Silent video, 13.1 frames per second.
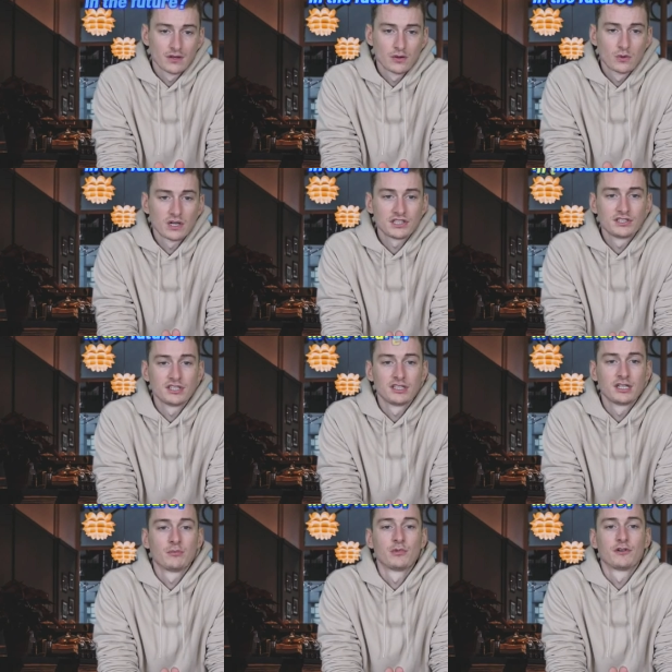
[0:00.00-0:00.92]
Question
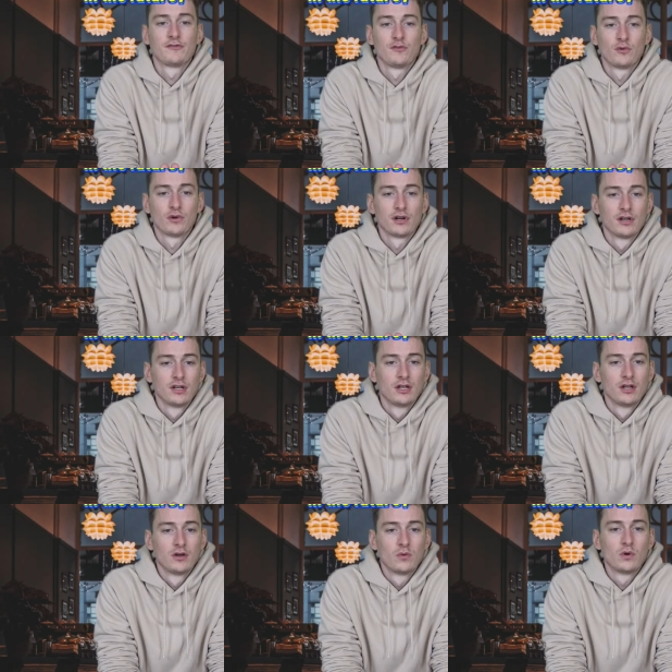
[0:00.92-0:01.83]
number 4.
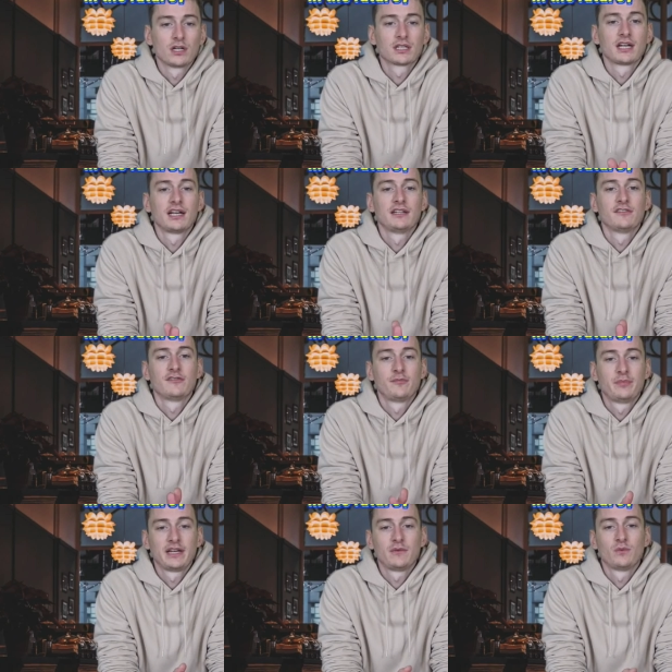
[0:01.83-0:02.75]
What kind
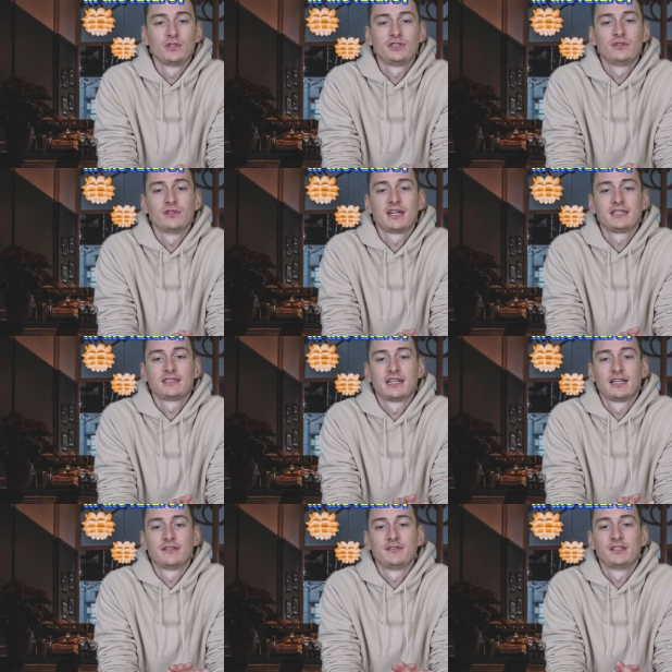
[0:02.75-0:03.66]
of pet would you like to
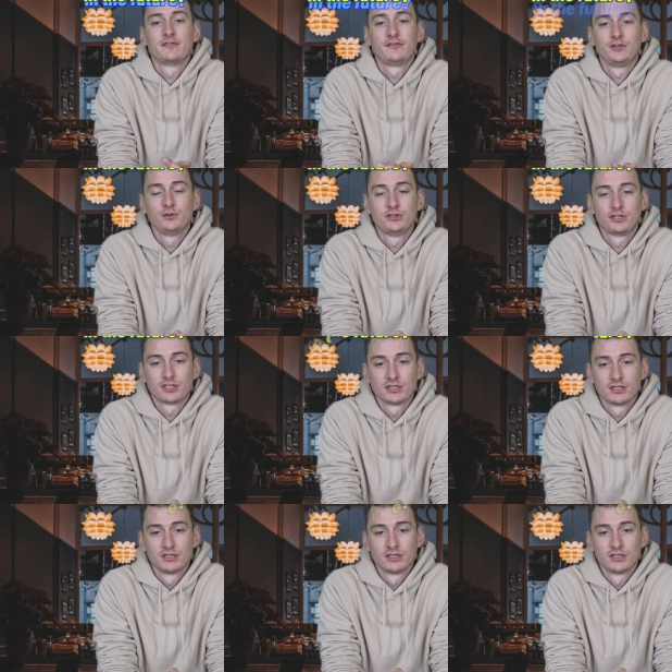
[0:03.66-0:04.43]
have in the future?